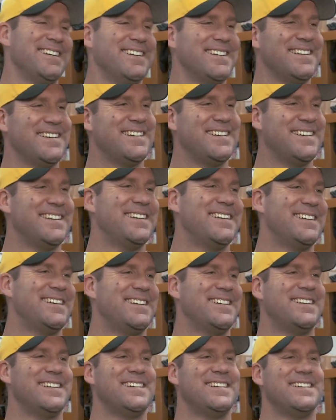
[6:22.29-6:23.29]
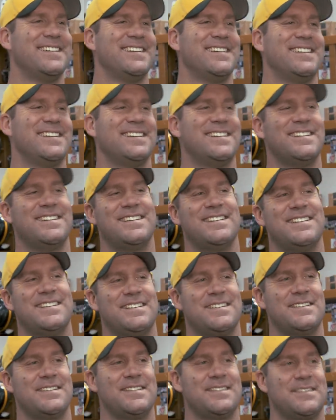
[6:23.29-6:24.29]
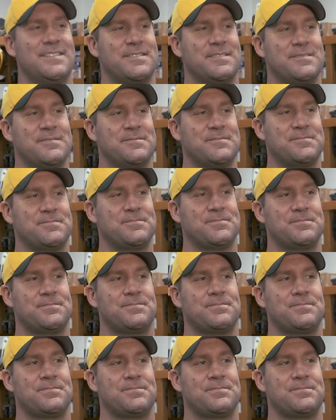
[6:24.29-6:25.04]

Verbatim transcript: And super. I mean, you guys are fifteen one and one on the road in the